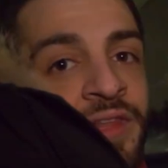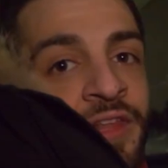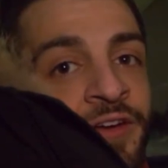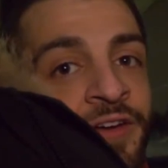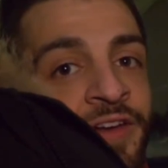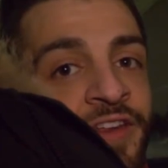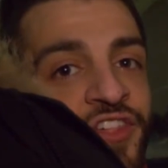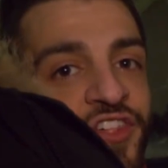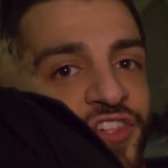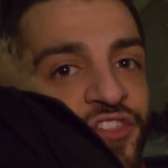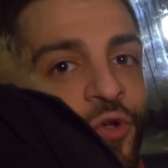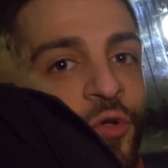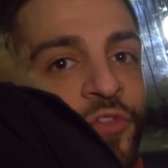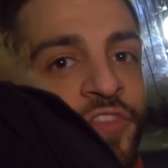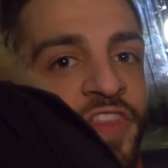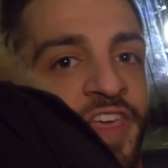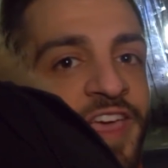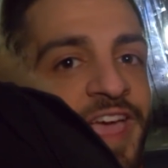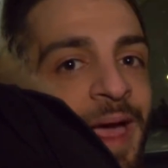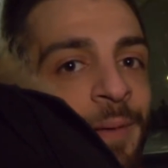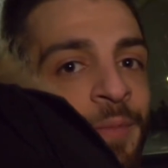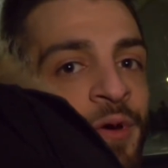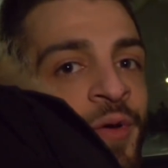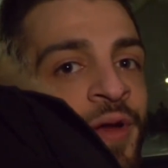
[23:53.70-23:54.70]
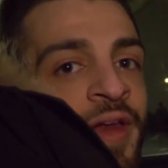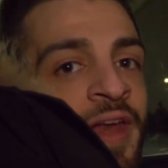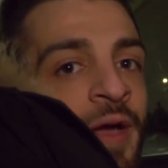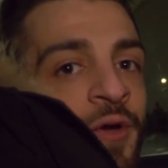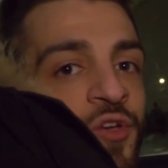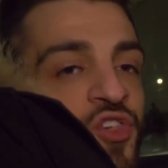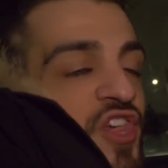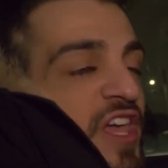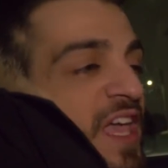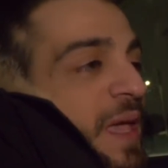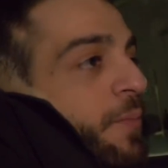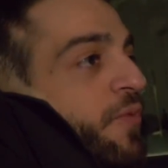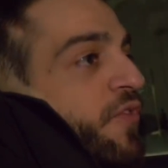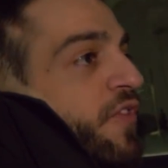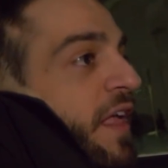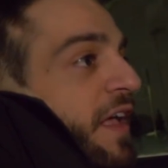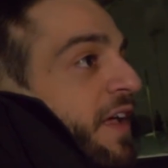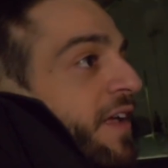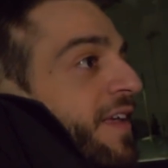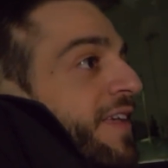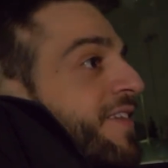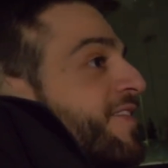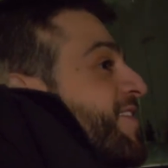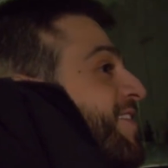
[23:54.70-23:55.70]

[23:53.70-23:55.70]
literally, she's holding the camera right now, and she keeps like.